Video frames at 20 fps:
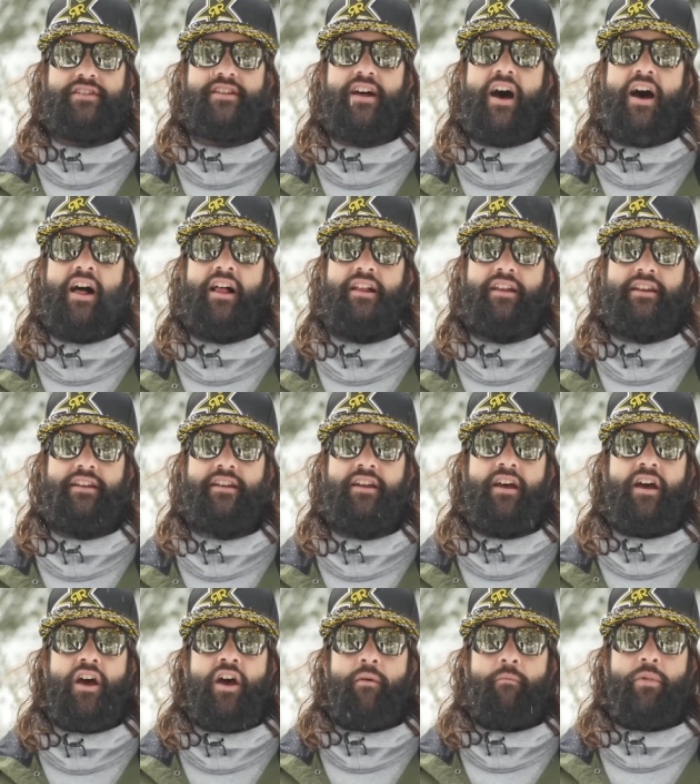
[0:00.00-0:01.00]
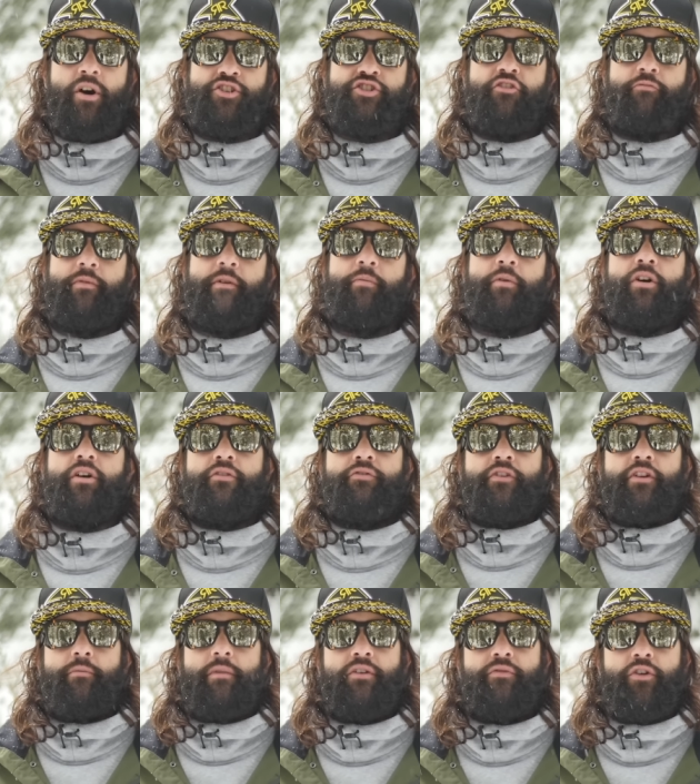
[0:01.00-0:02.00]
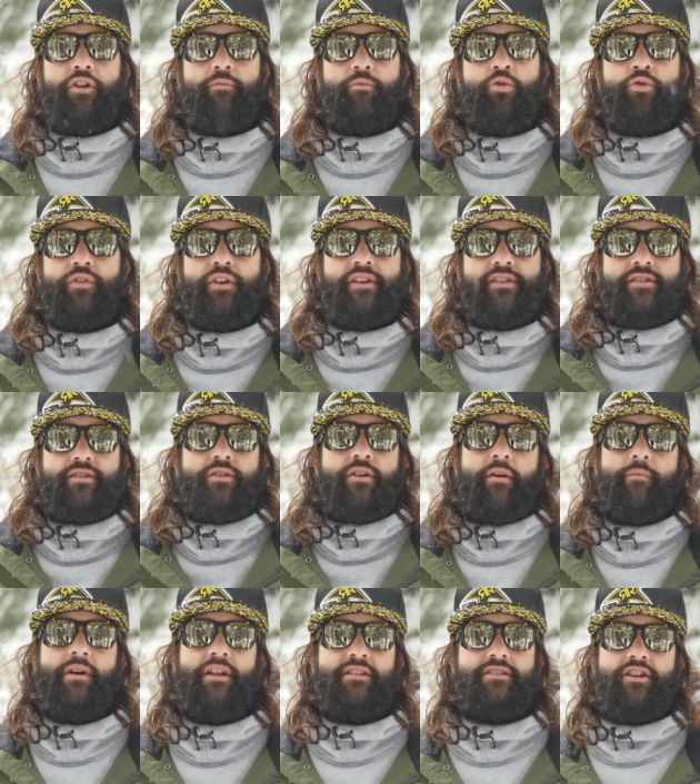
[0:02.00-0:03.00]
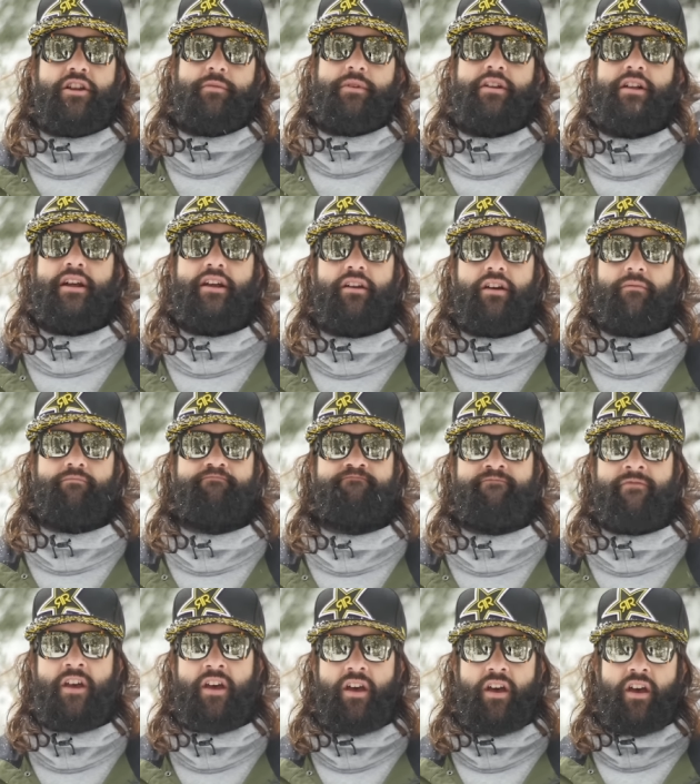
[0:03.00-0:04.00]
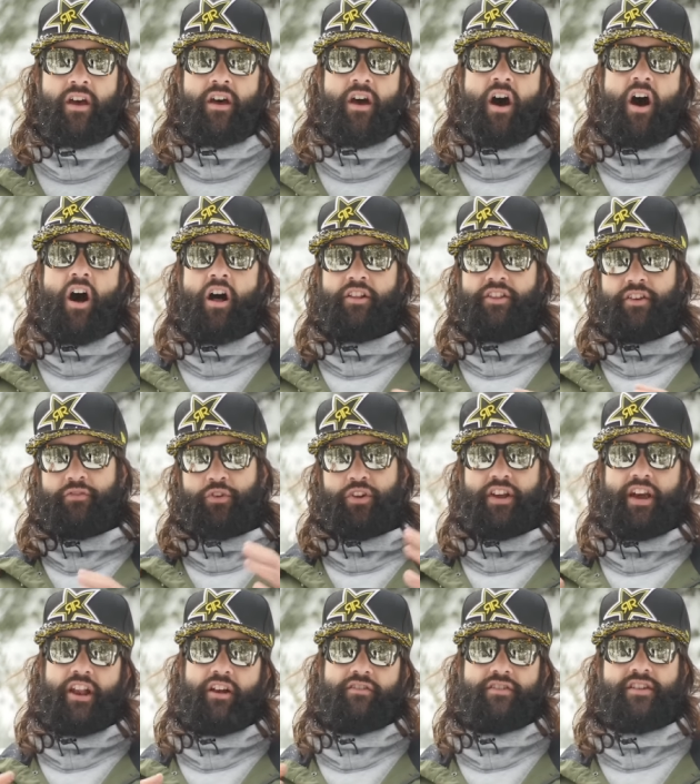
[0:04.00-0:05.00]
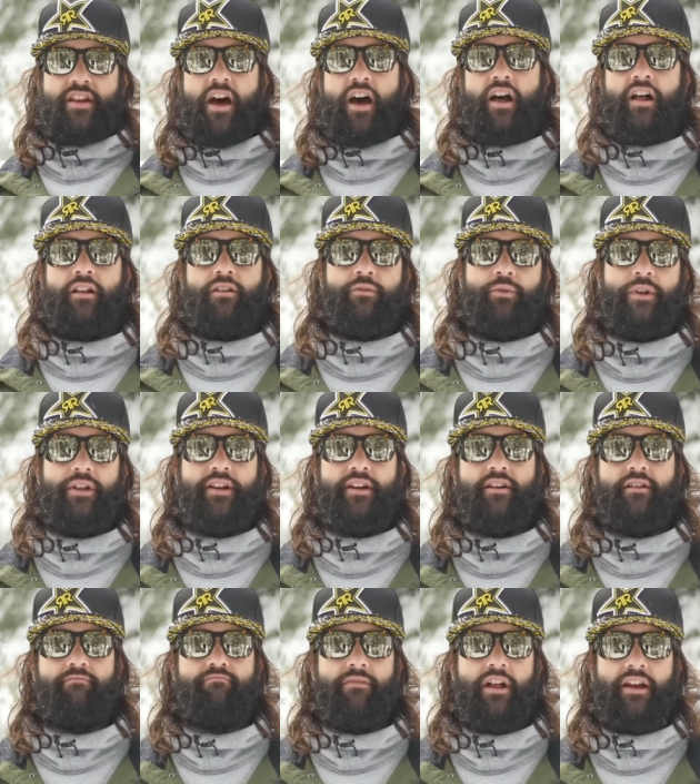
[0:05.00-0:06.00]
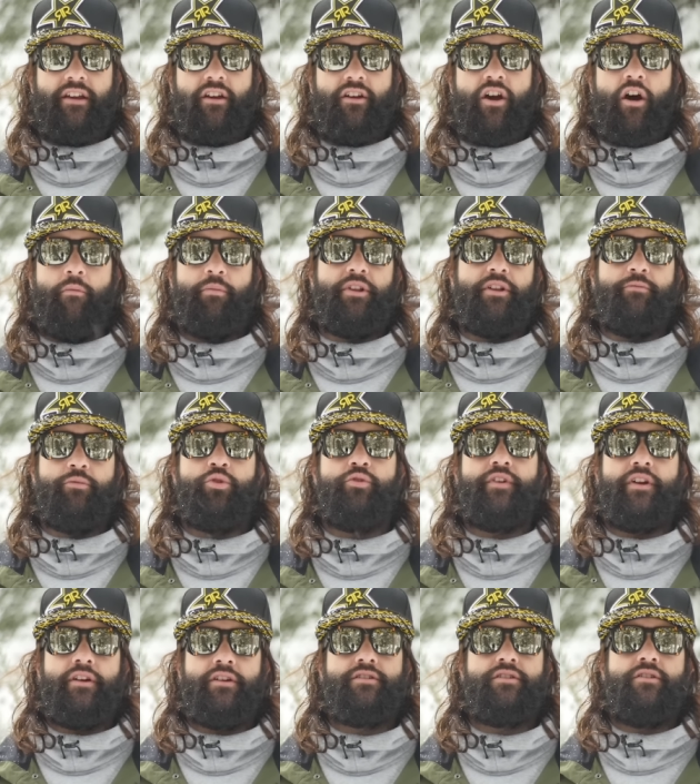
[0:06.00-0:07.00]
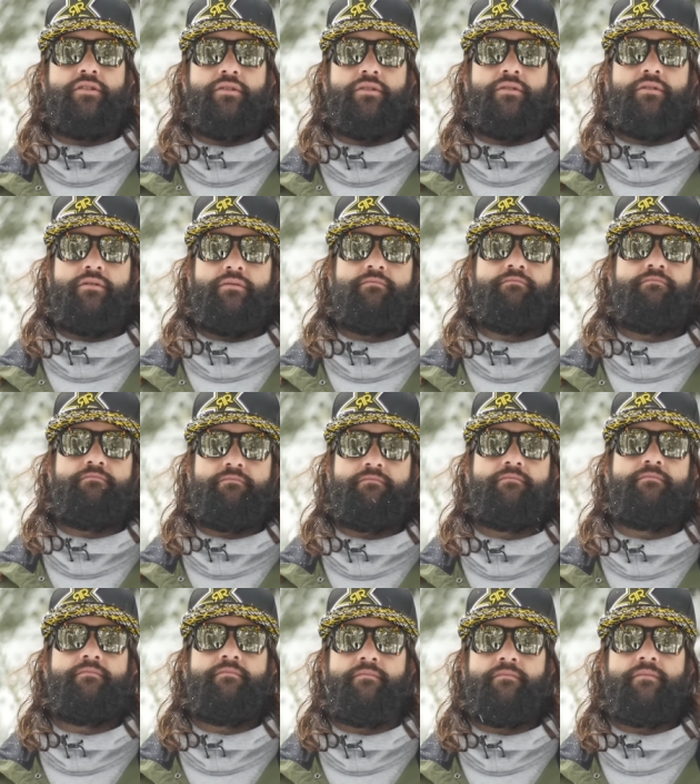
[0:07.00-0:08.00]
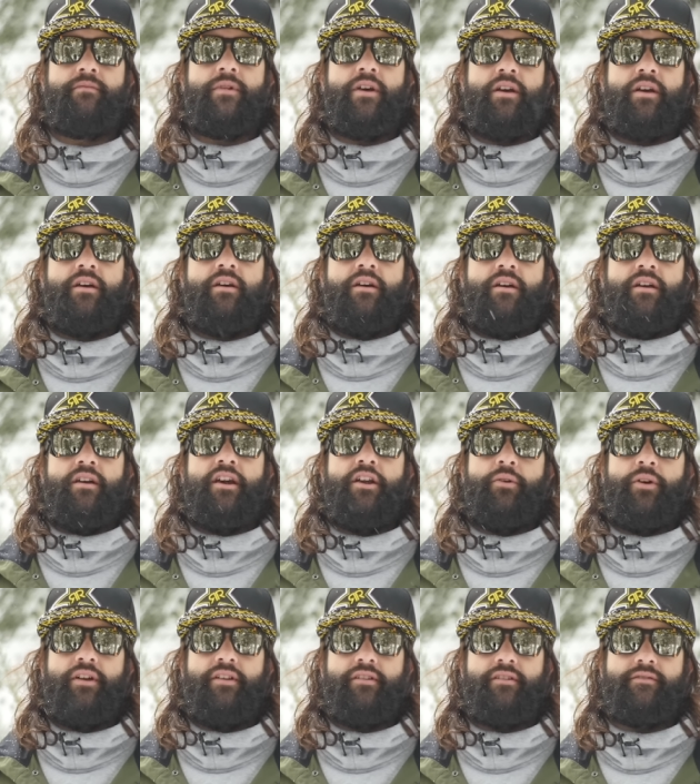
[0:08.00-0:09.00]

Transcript: style, and a bunch of people are filming for the movie. So I bet it's gonna be like a all different kind of style, really like a complete movie. So can't wait.